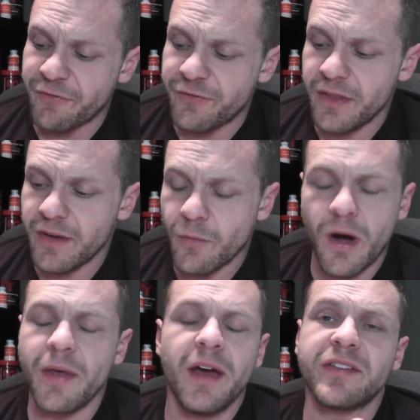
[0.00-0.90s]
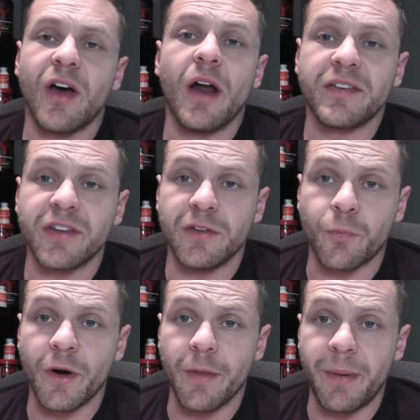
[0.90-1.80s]
Uh, it's honestly,
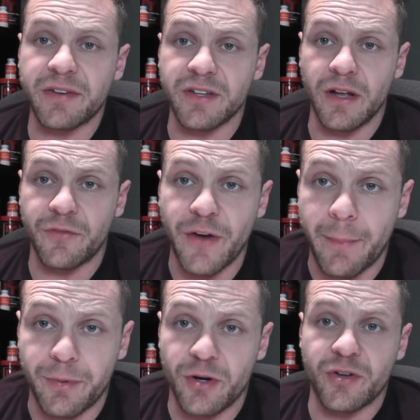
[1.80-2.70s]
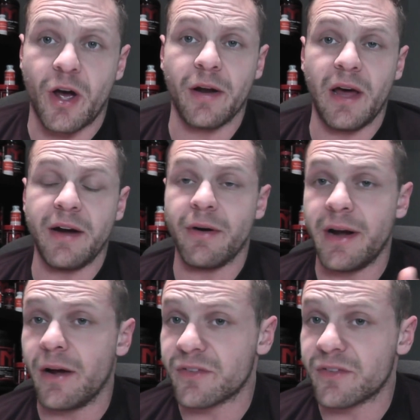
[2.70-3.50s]
it's one of the best selling fat burners online right now.